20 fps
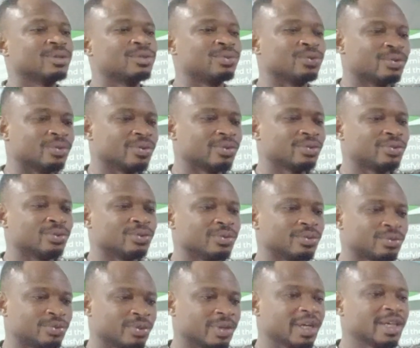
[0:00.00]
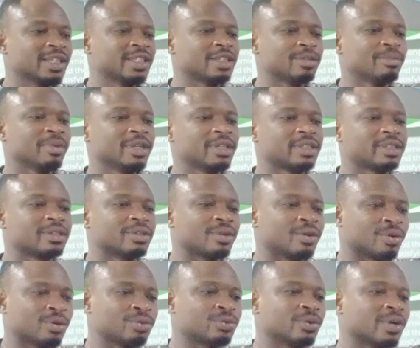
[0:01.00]
To estimate
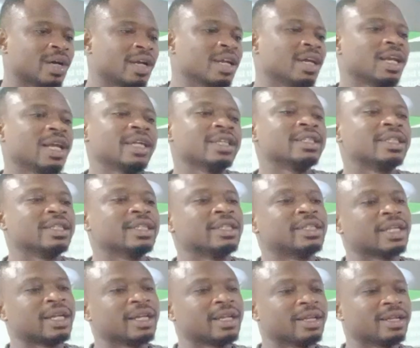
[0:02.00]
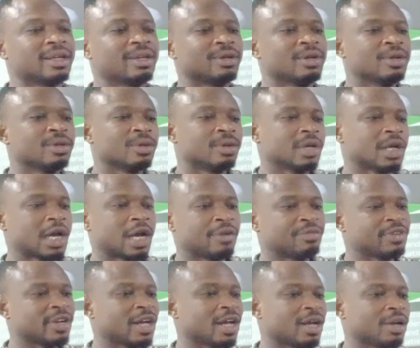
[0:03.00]
or to analyze the data.
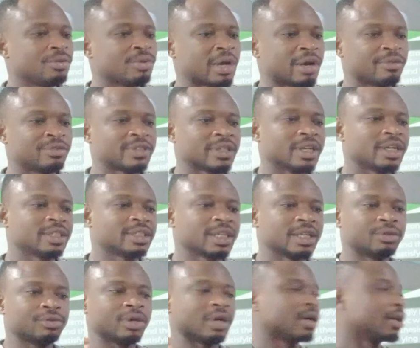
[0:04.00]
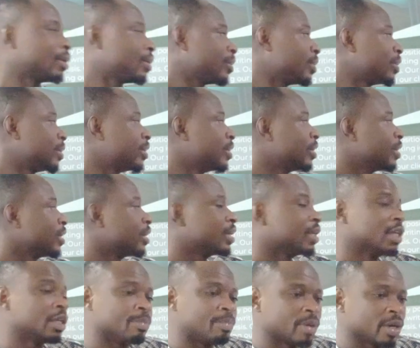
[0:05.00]
After you have selected your
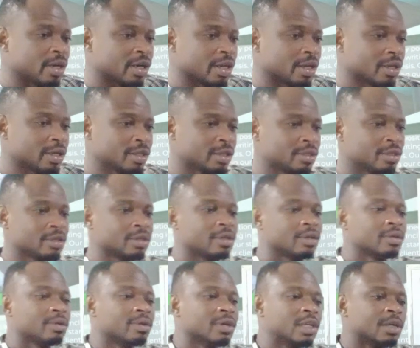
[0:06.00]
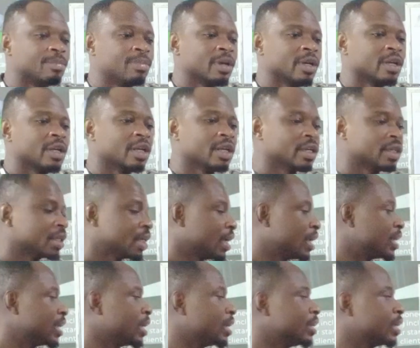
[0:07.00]
independent, your dependent,
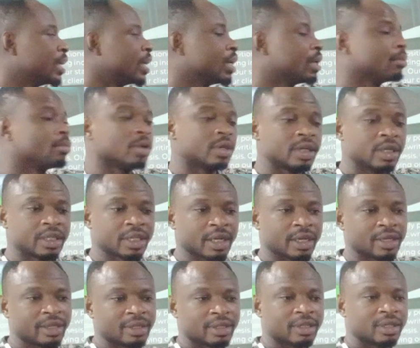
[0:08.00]
and then the moderator,